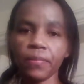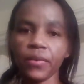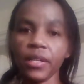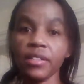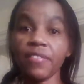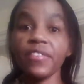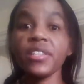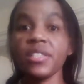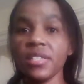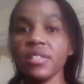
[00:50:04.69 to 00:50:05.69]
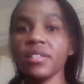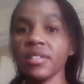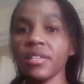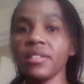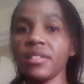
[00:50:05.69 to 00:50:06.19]
It's a very serious
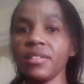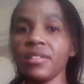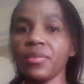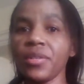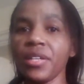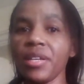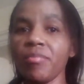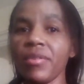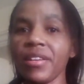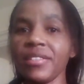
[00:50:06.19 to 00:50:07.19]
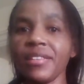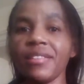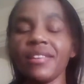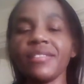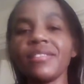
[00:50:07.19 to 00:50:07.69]
case in Saudi Arabia,
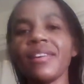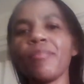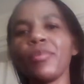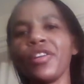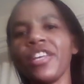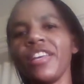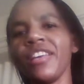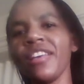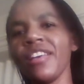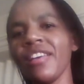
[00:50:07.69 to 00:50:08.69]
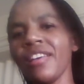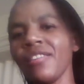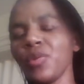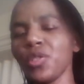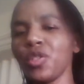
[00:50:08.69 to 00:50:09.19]
saying that somebody
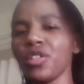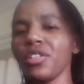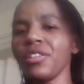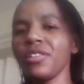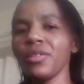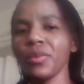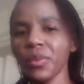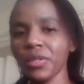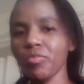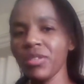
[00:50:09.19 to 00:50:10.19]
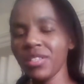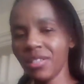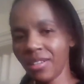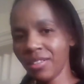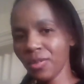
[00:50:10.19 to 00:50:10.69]
was
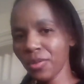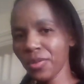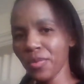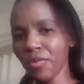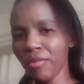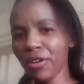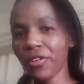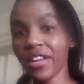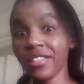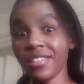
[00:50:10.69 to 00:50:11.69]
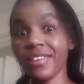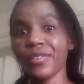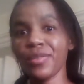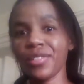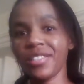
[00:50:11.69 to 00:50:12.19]
beating an old woman or a
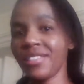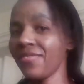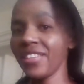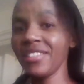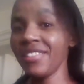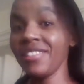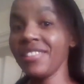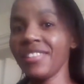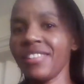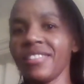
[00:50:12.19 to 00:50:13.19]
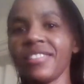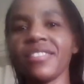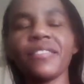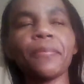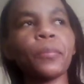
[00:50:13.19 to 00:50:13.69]
child. It's very dangerous.